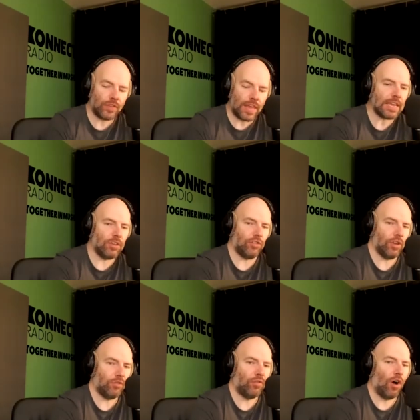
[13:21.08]
if it's
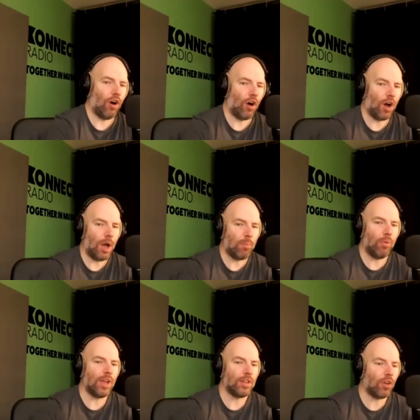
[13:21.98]
easier for a Brit